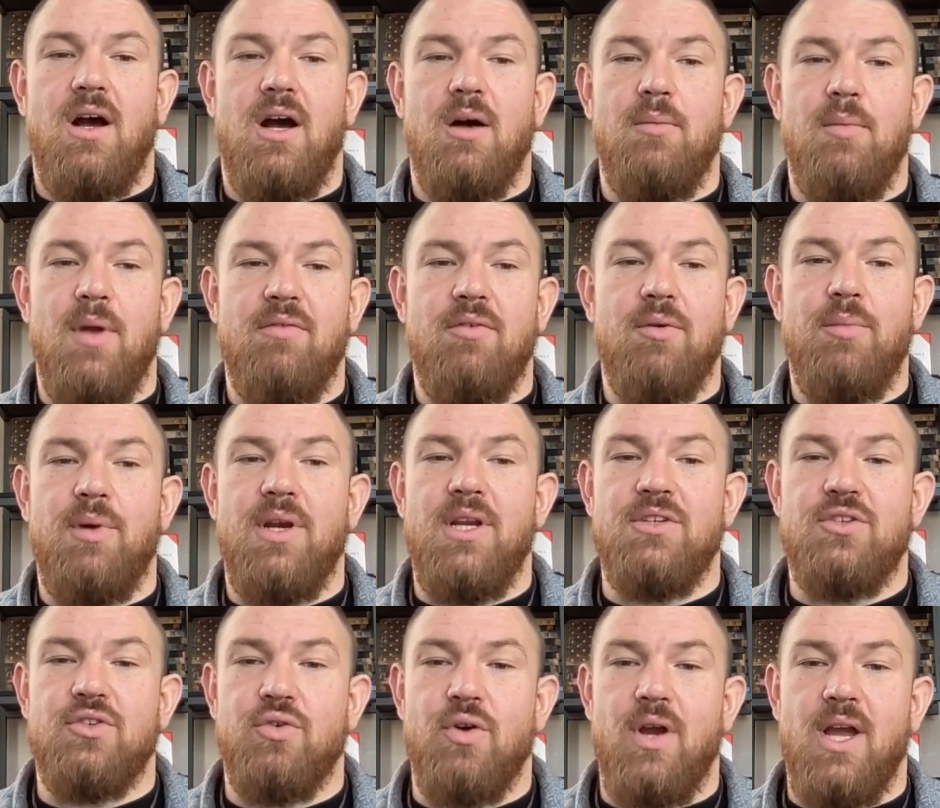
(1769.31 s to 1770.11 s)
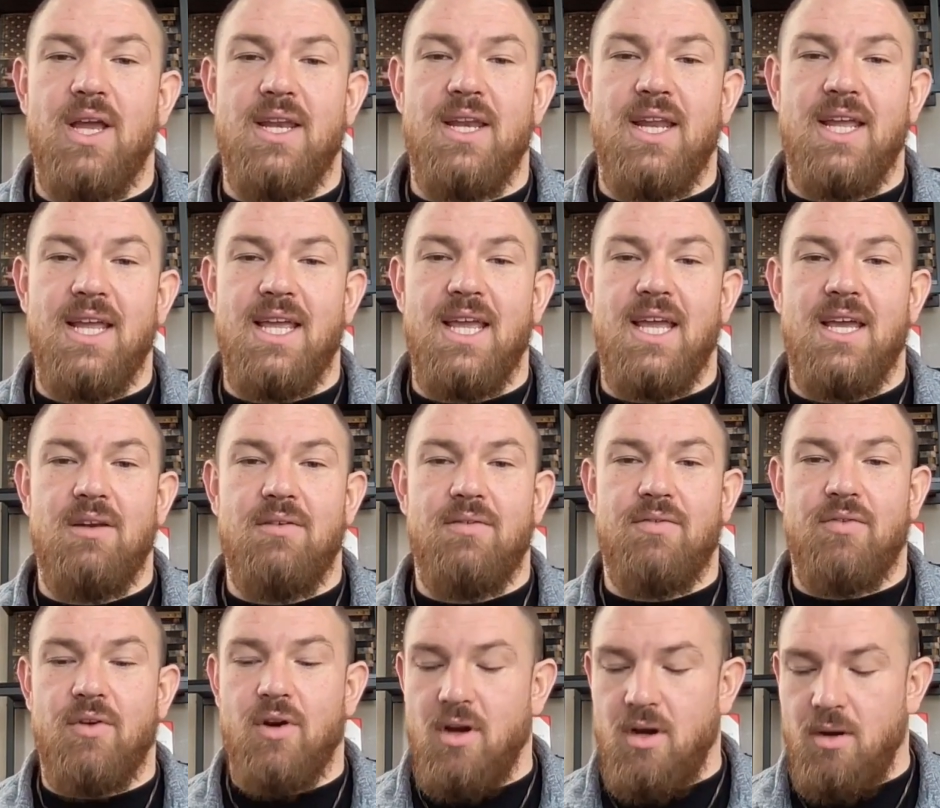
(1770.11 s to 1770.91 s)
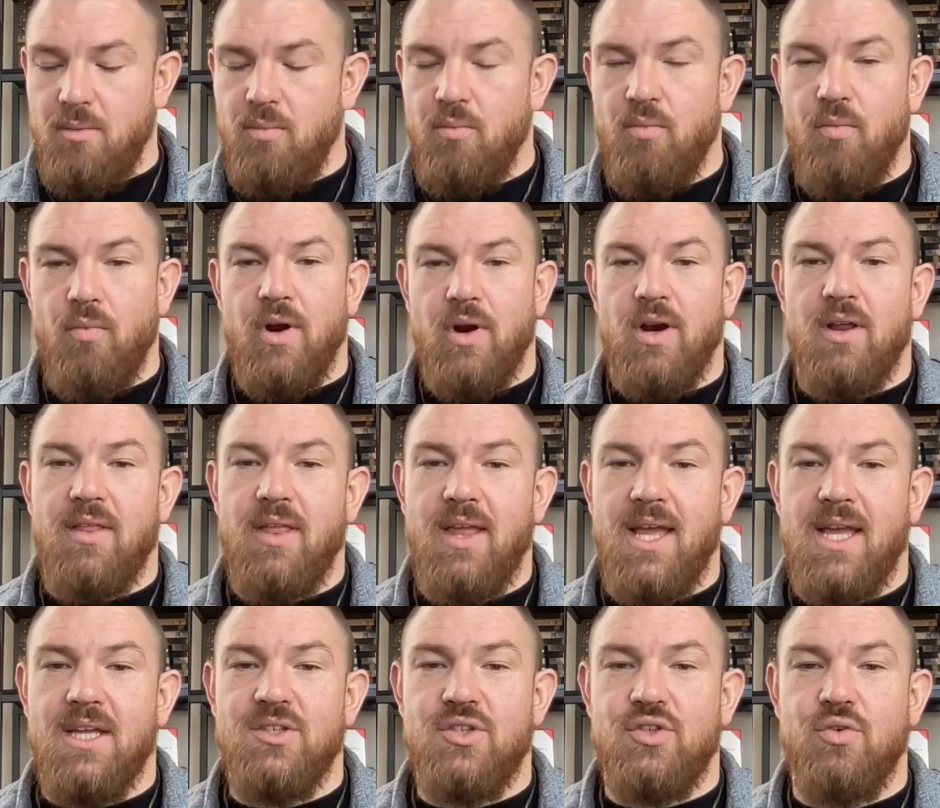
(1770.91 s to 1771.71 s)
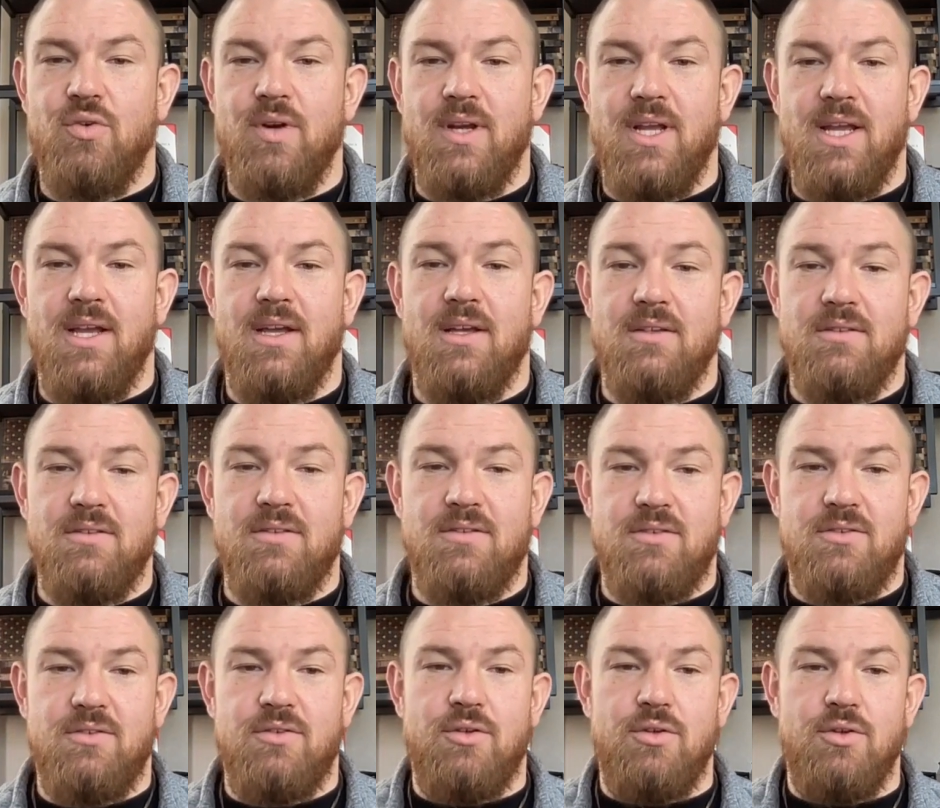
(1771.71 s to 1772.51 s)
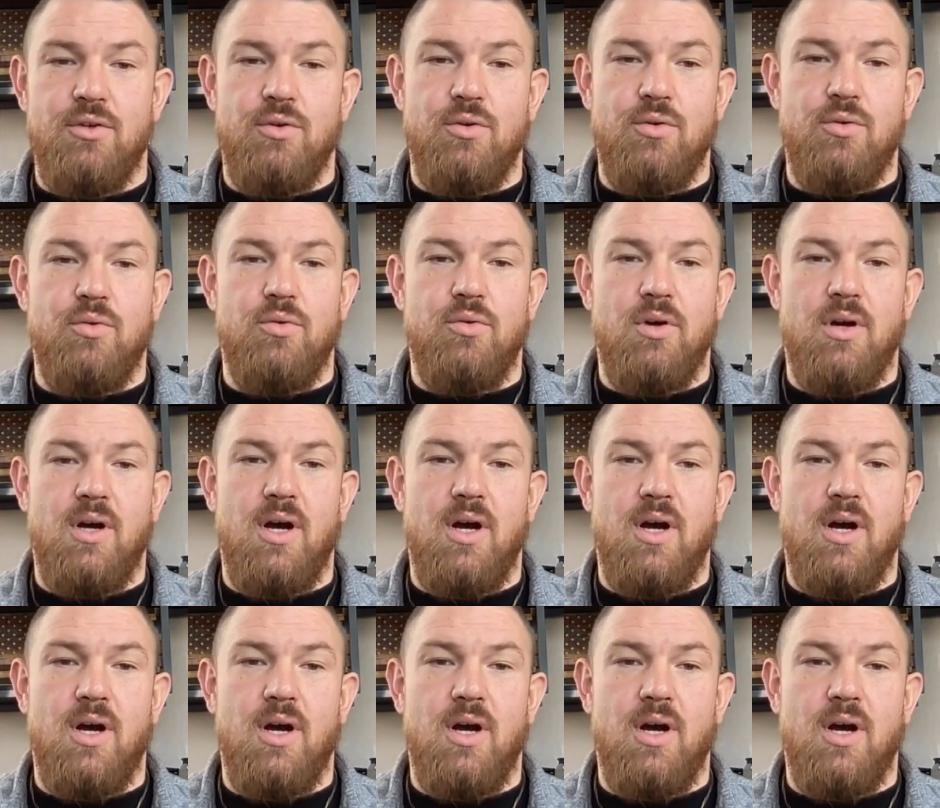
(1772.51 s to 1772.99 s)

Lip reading: Everybody's trying to get from where the injury is to